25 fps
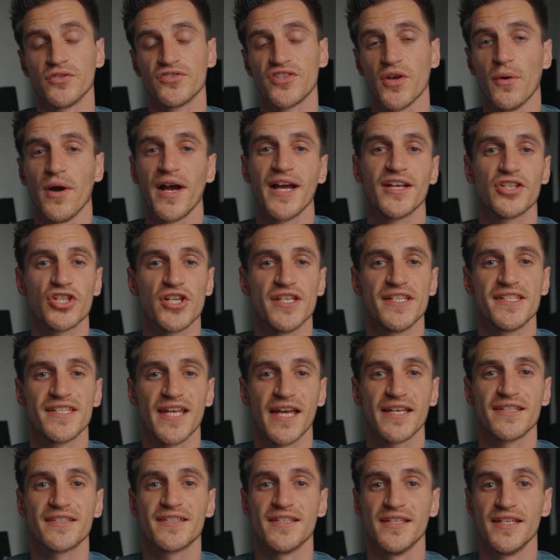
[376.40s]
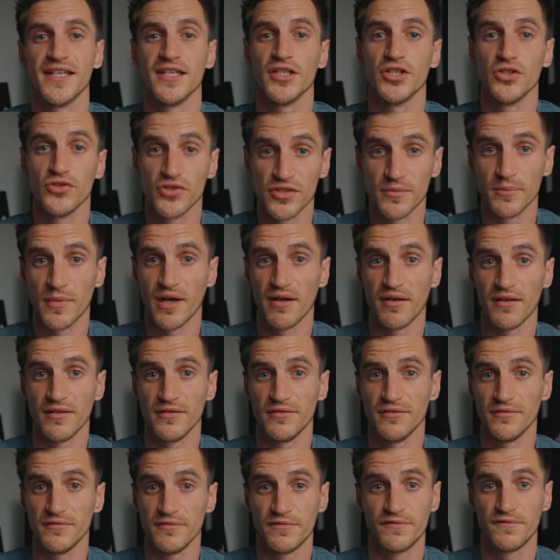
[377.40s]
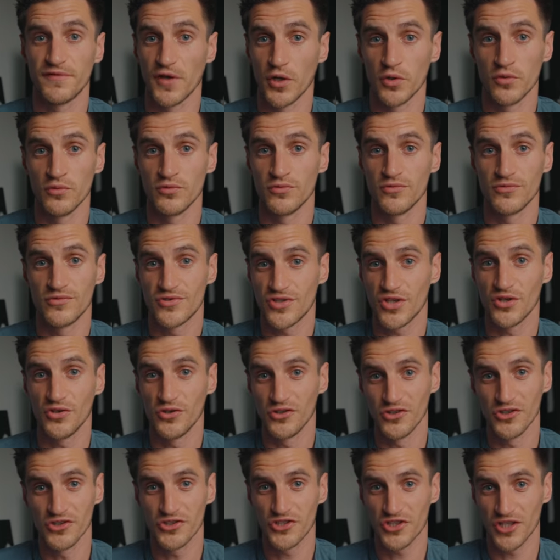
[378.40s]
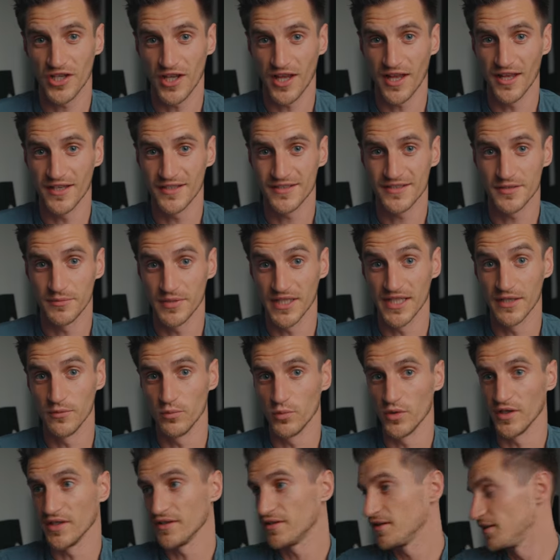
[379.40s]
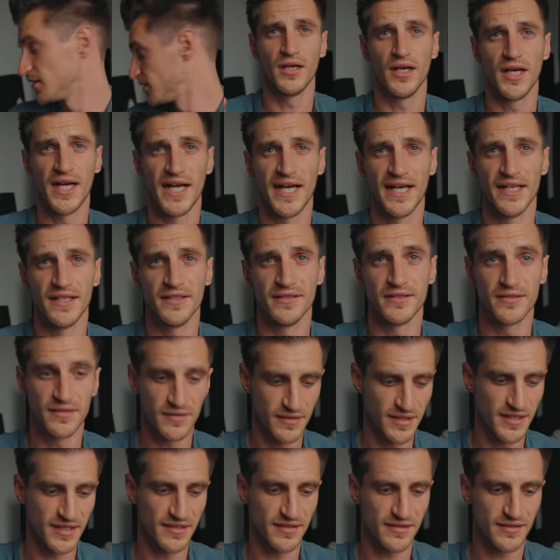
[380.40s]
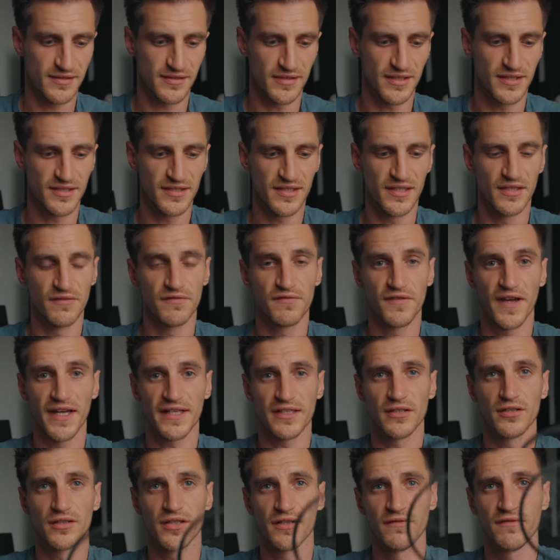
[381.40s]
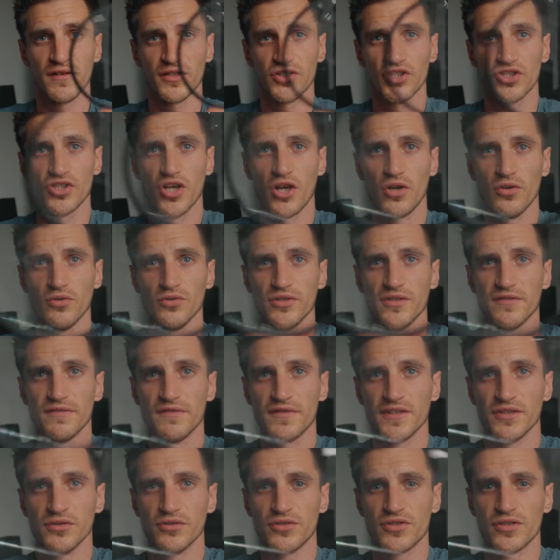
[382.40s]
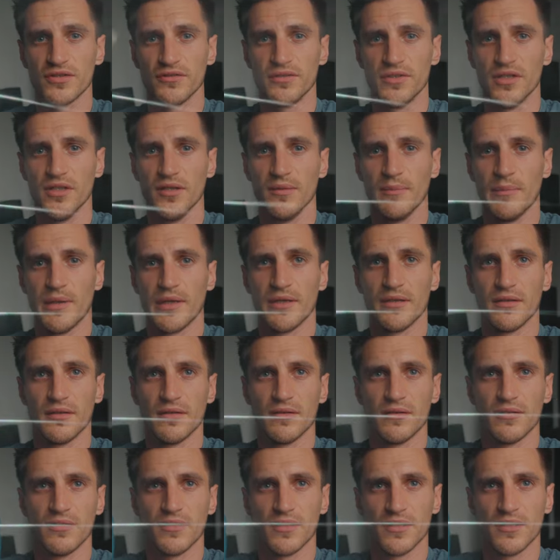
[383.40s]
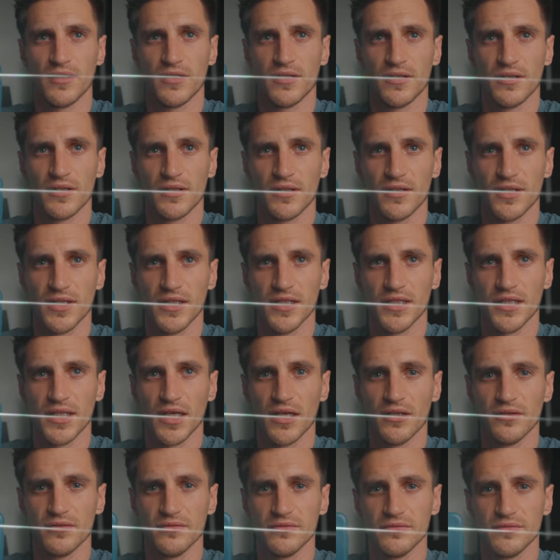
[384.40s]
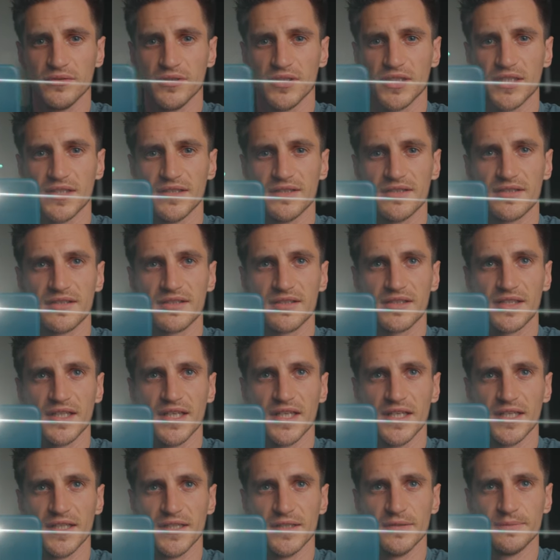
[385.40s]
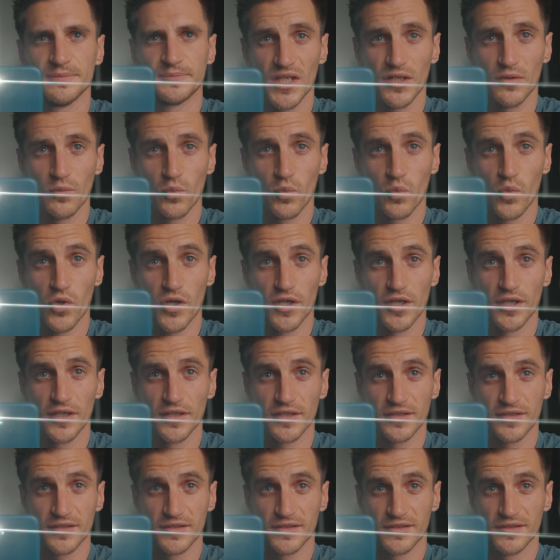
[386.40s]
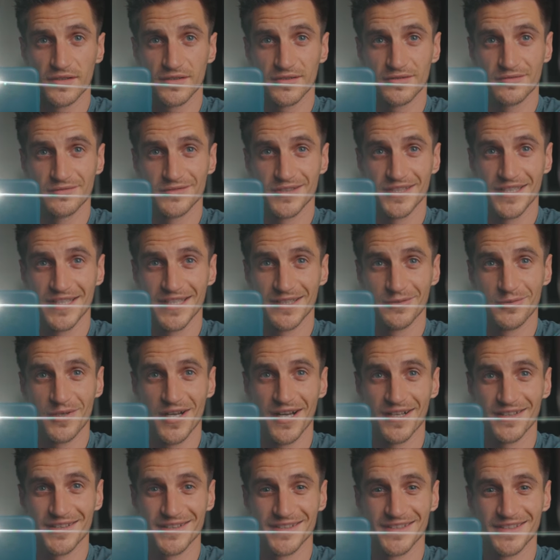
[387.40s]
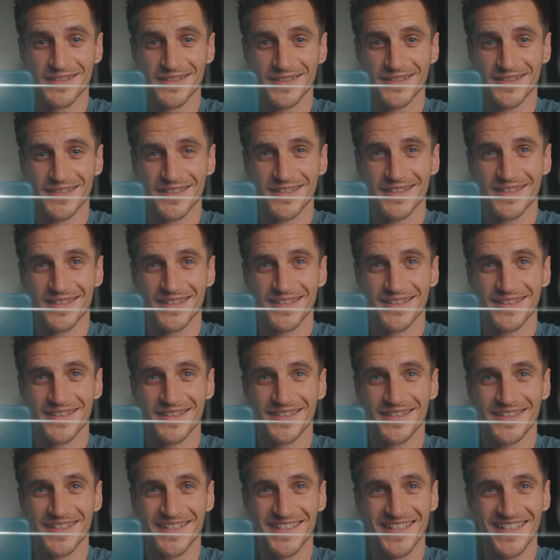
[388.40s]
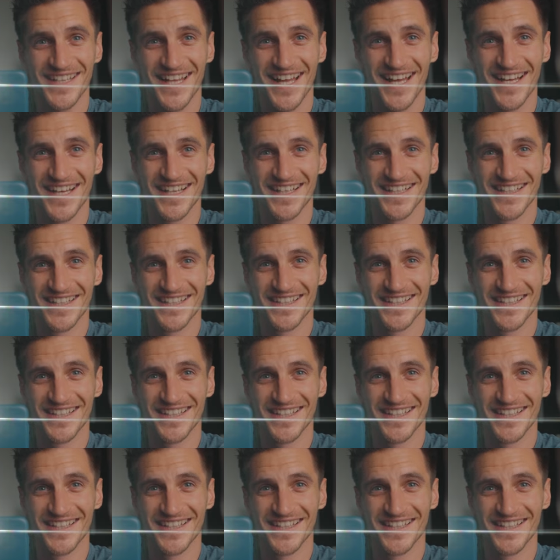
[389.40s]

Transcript: So I actually tested it using my phone torch light to begin with. And this is the effect, look, if I just hold the filter up. There you go, you can see it works really well. Look at that.